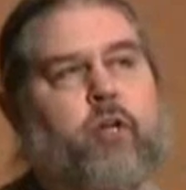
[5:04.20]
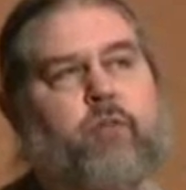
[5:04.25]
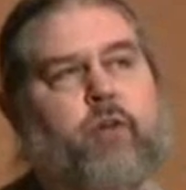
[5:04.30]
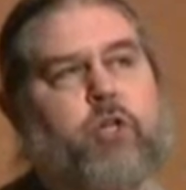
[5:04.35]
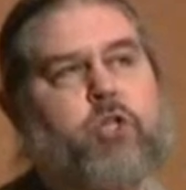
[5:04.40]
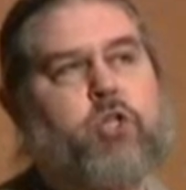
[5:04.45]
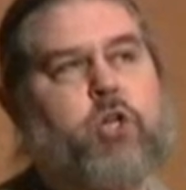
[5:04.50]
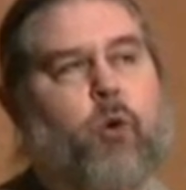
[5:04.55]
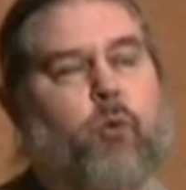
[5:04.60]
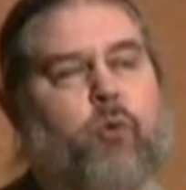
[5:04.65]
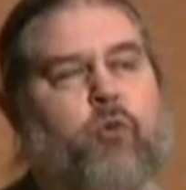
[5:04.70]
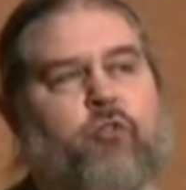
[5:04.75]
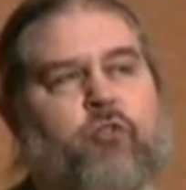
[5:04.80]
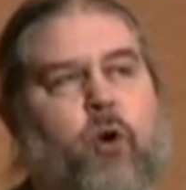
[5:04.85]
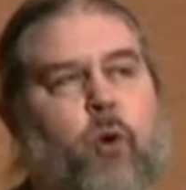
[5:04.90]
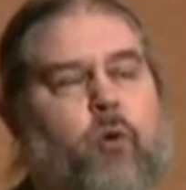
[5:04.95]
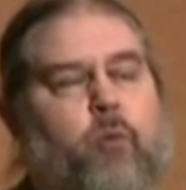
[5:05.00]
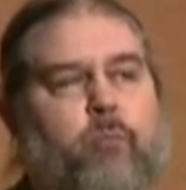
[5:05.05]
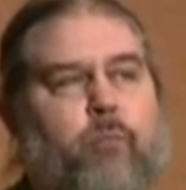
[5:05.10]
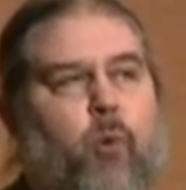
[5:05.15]
TV show was
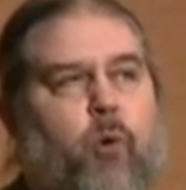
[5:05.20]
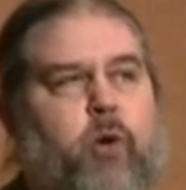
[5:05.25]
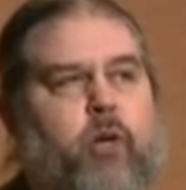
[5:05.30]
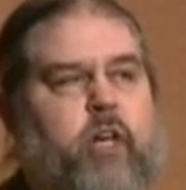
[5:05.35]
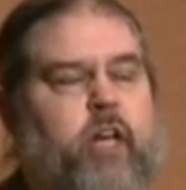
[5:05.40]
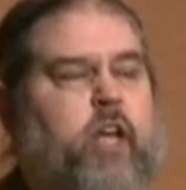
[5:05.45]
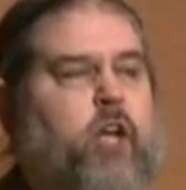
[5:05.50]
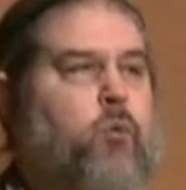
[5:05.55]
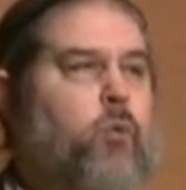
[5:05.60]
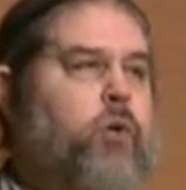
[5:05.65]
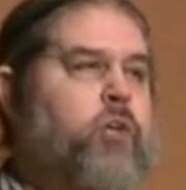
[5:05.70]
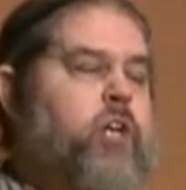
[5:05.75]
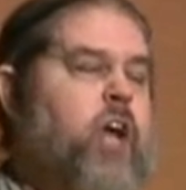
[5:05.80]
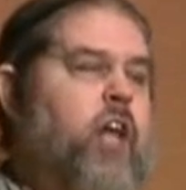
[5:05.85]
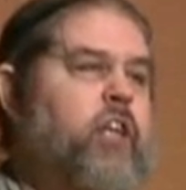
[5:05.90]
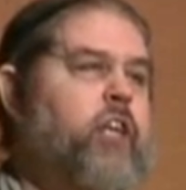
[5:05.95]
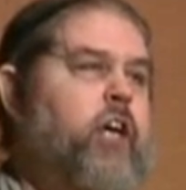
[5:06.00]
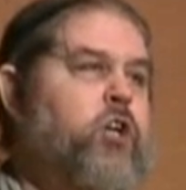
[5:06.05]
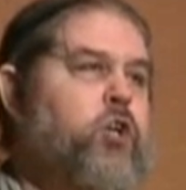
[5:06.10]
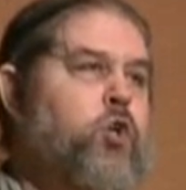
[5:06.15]
so important, he would
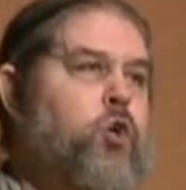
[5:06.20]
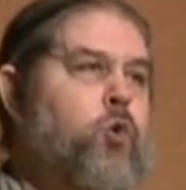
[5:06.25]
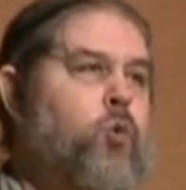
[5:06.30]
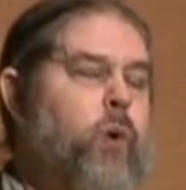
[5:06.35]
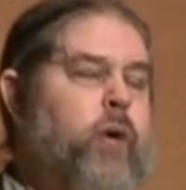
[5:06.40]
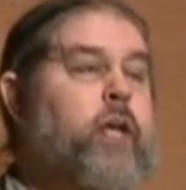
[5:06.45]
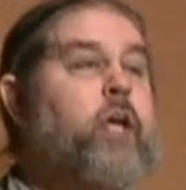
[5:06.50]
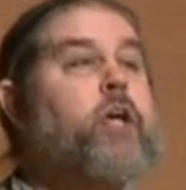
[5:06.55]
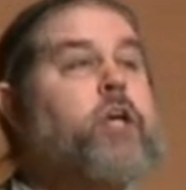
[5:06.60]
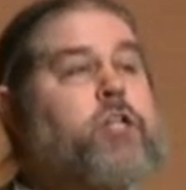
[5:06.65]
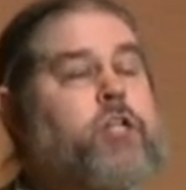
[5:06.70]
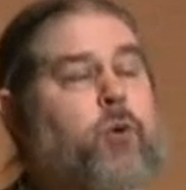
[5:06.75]
not let her quit.